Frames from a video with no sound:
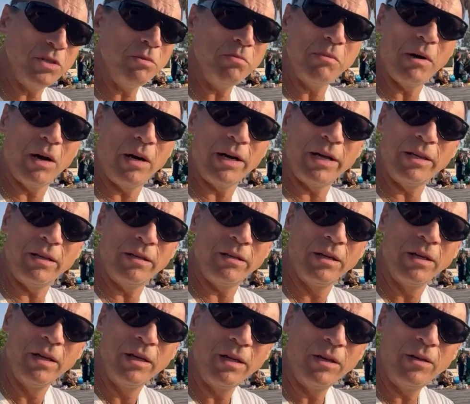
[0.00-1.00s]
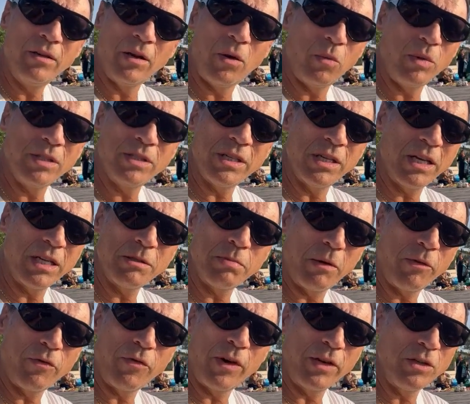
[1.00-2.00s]
you mind? You know, I want to sit next to
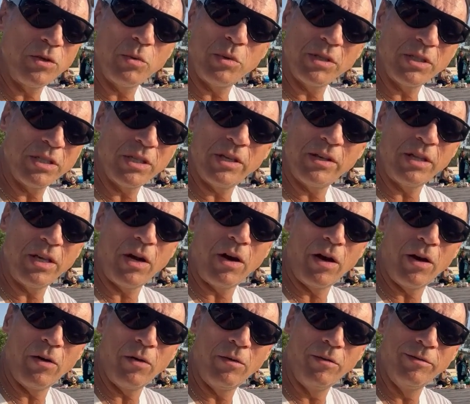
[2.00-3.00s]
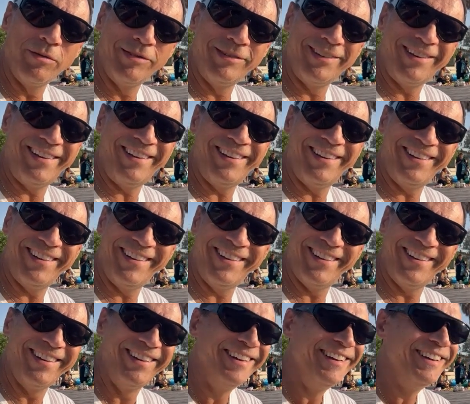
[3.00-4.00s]
my friend. Do you want to sit in the aisle?
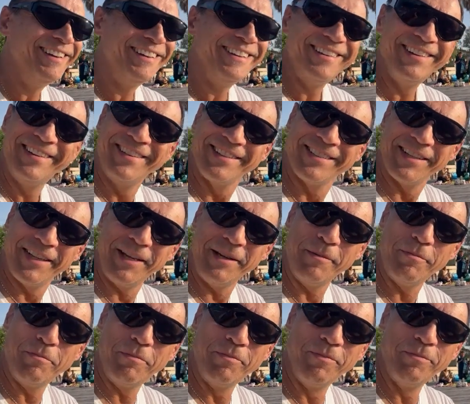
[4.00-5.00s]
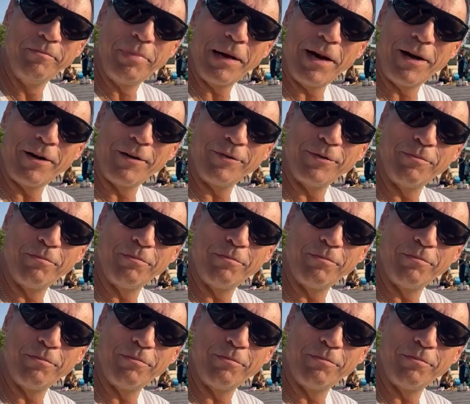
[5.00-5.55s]
See, power of